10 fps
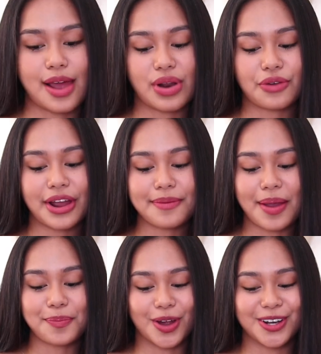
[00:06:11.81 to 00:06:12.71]
And whenever I
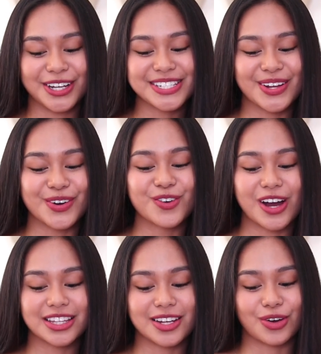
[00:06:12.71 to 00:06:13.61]
buy products,
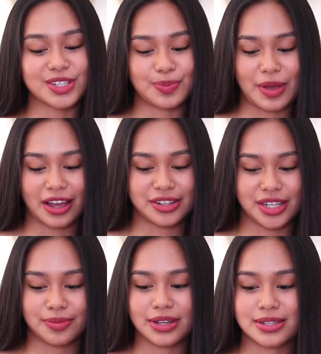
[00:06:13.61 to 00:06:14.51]
nakukuha din ako sa
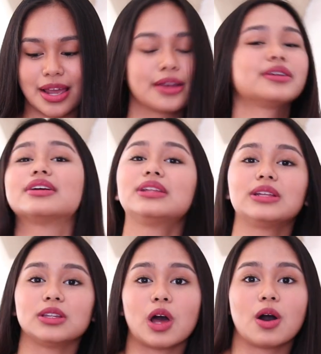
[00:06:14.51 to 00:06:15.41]
packaging because I
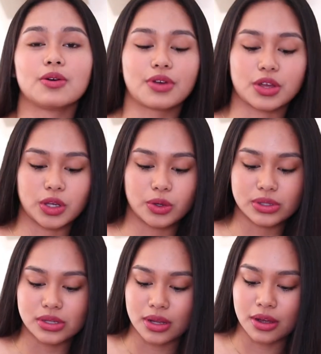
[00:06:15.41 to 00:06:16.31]
really love cute
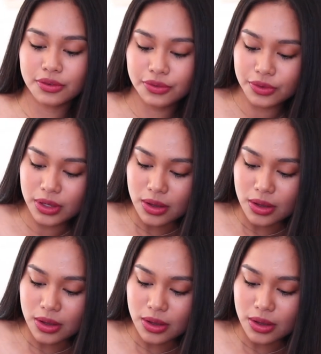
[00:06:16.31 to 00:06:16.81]
stuff.